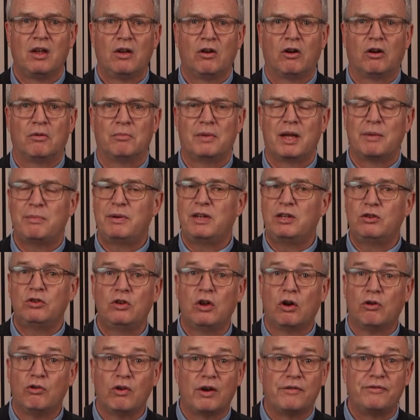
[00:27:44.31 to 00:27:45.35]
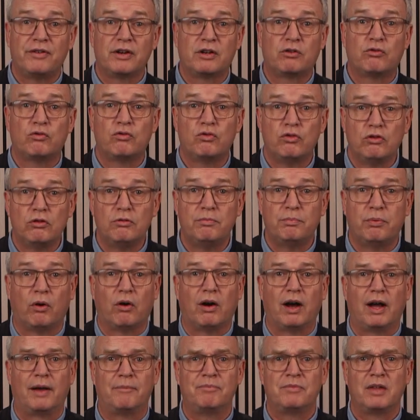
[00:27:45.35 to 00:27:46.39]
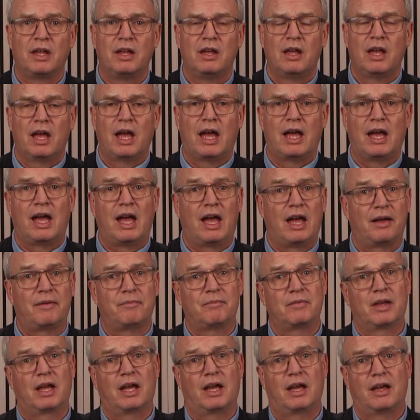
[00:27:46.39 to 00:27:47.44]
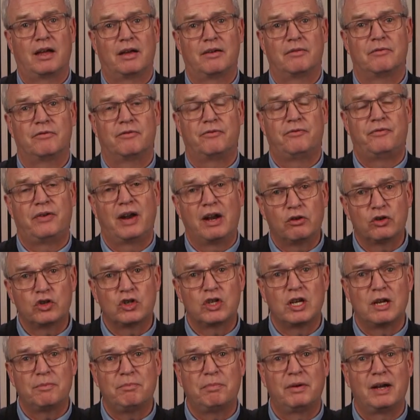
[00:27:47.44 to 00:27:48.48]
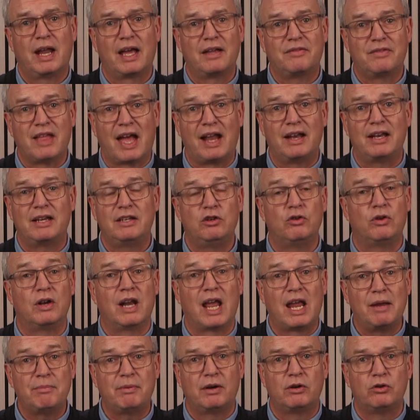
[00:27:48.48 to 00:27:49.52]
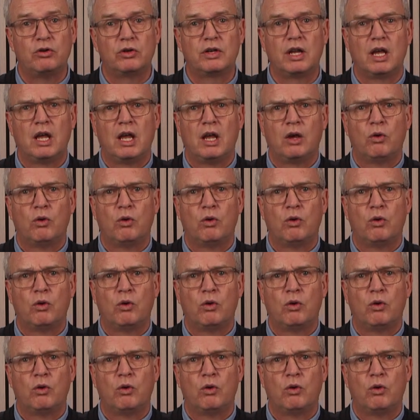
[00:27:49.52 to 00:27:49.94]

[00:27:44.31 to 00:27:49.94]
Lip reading: Or maybe you know of a group or a fellowship like that in your neighborhood.